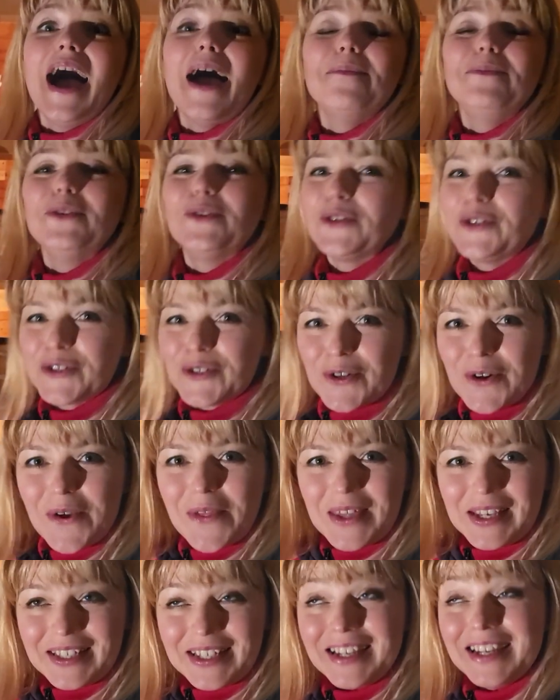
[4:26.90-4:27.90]
I'm not sure
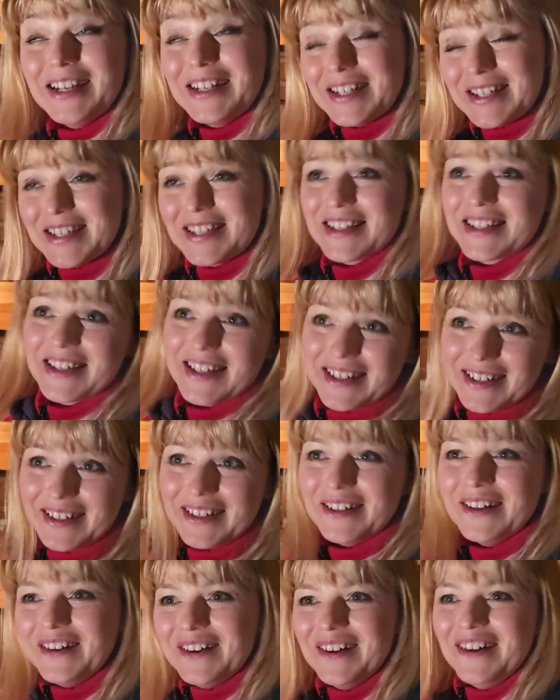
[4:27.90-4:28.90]
that it is
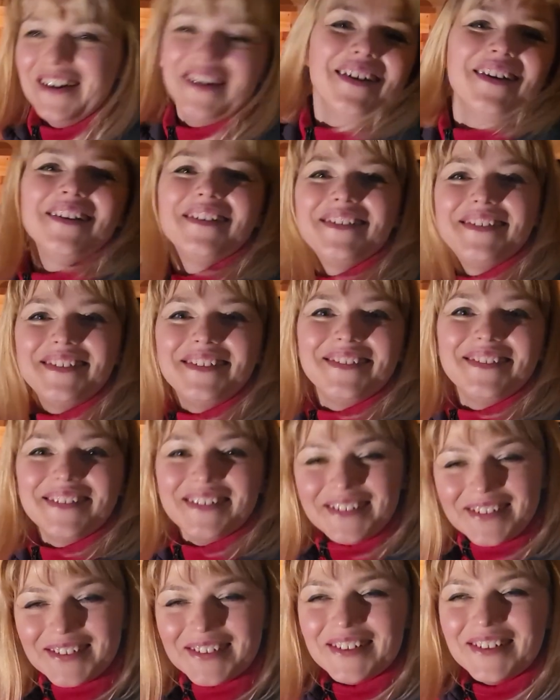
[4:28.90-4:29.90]
uh, uh
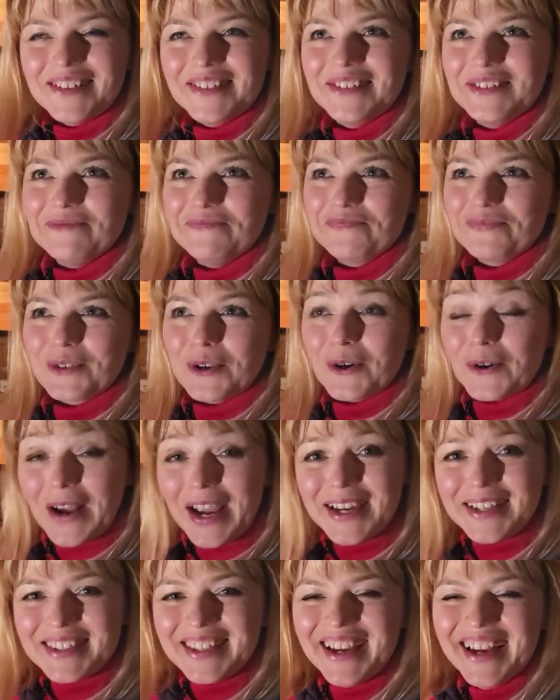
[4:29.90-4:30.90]
um,
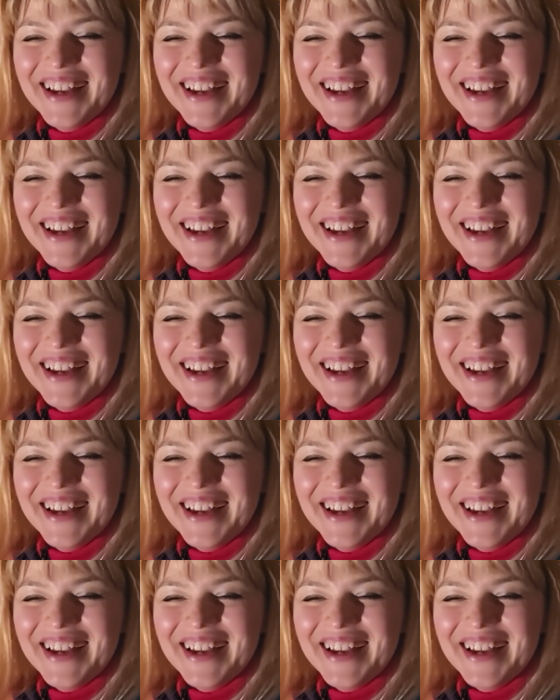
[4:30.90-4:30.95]
correct